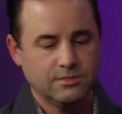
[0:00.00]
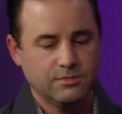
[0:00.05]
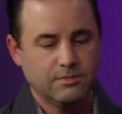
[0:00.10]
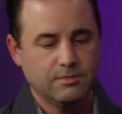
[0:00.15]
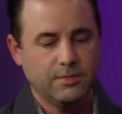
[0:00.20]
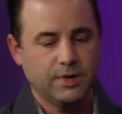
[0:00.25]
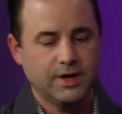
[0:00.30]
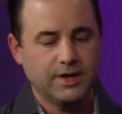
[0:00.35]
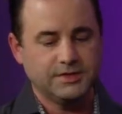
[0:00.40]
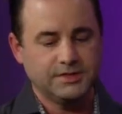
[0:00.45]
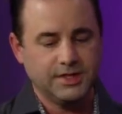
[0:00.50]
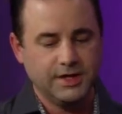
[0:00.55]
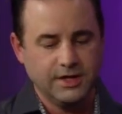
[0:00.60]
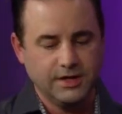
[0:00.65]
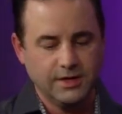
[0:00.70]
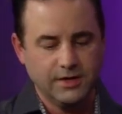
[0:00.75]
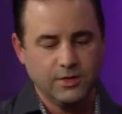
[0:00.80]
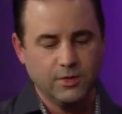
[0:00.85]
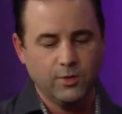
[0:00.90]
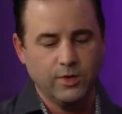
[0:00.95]
by
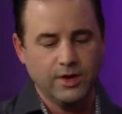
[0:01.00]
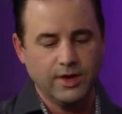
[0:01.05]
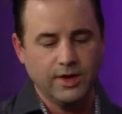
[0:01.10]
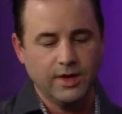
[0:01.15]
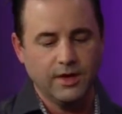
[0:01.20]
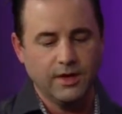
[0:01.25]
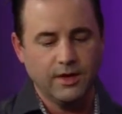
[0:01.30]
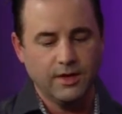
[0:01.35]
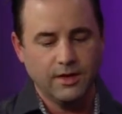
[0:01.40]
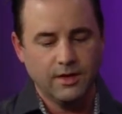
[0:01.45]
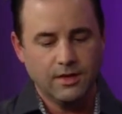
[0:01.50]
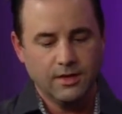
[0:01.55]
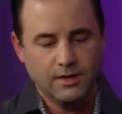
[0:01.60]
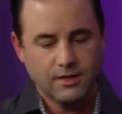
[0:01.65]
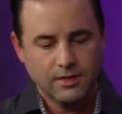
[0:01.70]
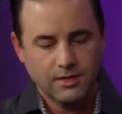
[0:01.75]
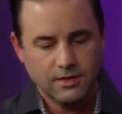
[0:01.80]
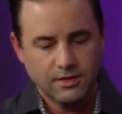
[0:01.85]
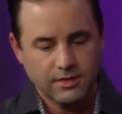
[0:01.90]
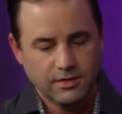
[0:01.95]
taking away
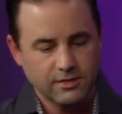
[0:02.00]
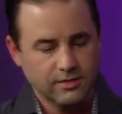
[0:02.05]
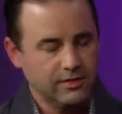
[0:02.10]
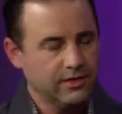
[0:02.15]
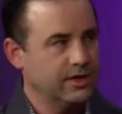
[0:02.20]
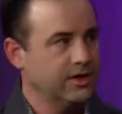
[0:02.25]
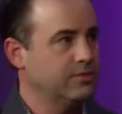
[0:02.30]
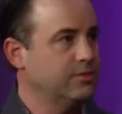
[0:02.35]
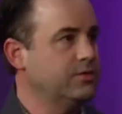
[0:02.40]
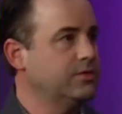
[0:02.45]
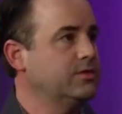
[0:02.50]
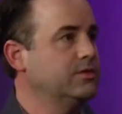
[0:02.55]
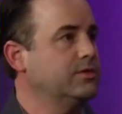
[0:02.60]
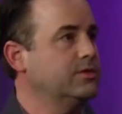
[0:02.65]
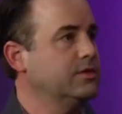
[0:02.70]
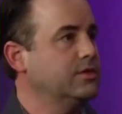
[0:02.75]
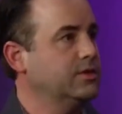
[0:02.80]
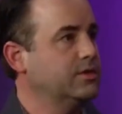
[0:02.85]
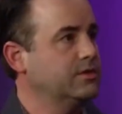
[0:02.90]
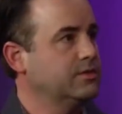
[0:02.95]
the label
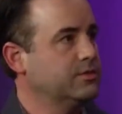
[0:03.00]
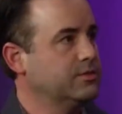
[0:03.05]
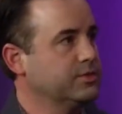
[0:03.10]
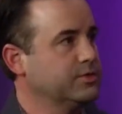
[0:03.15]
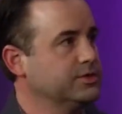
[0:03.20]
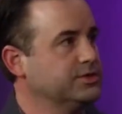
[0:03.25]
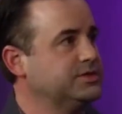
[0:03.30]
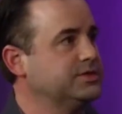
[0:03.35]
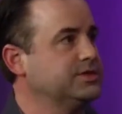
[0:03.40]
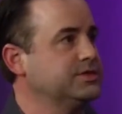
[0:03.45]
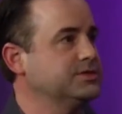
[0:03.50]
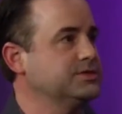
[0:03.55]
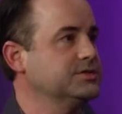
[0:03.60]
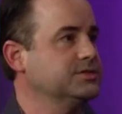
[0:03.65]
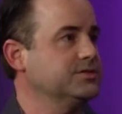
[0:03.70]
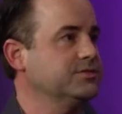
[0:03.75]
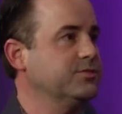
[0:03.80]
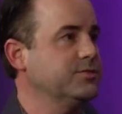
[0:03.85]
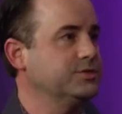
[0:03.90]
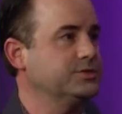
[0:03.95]
and the pretenses
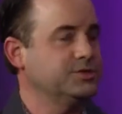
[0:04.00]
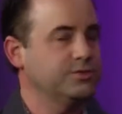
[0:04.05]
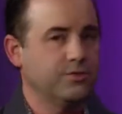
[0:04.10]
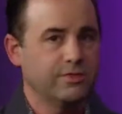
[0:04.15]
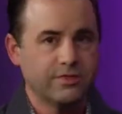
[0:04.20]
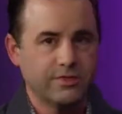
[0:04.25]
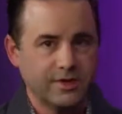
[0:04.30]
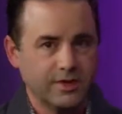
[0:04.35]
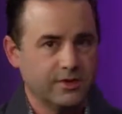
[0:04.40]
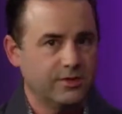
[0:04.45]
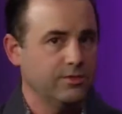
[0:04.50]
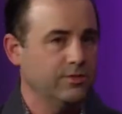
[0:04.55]
of what you think you